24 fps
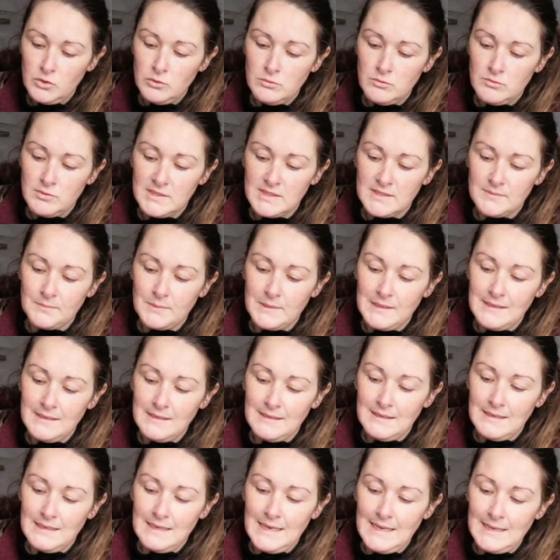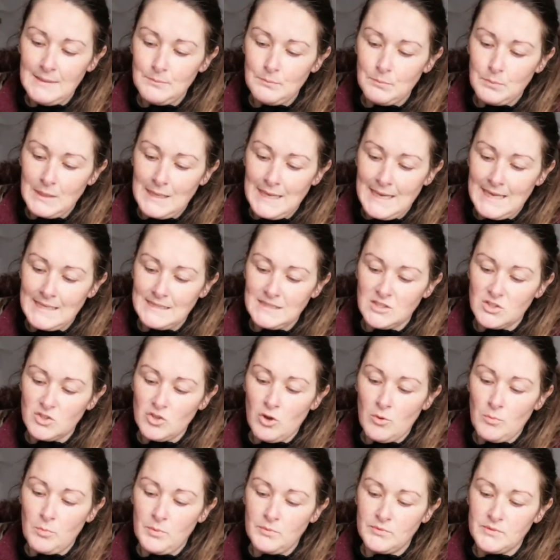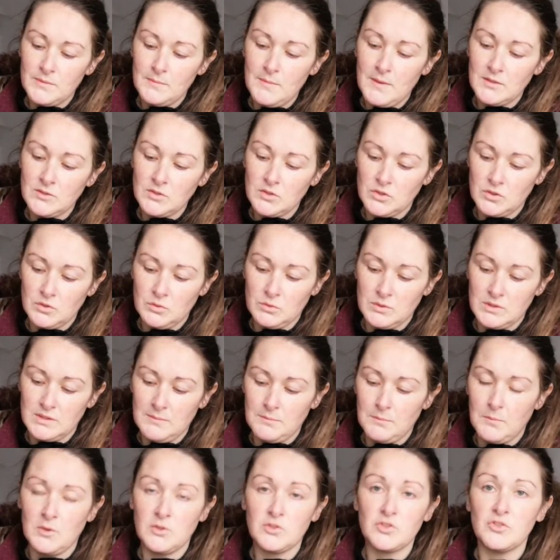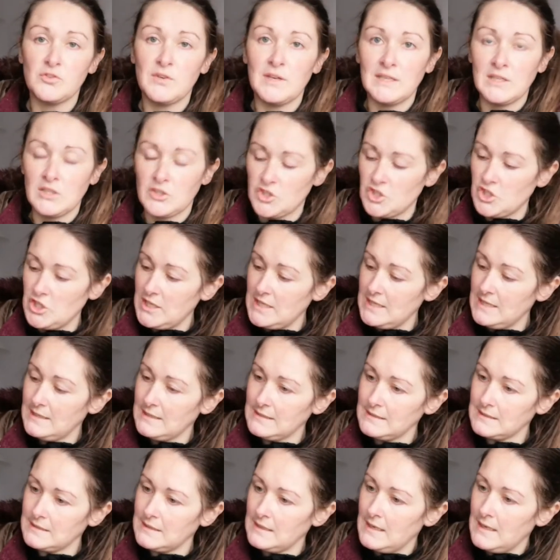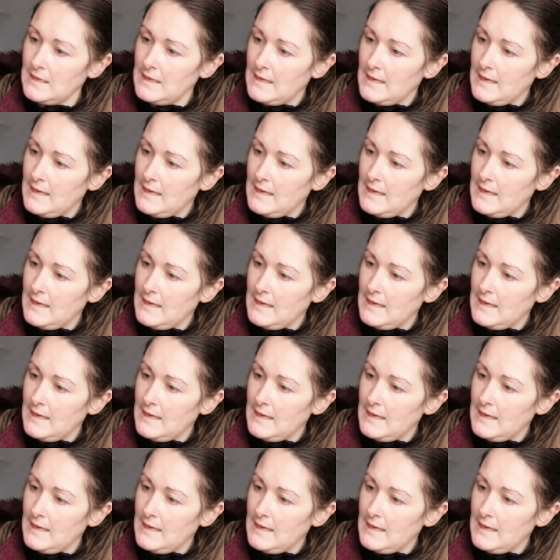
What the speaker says: 2 crispy light baguettes topped with tomato sauce and mozzarella cheese,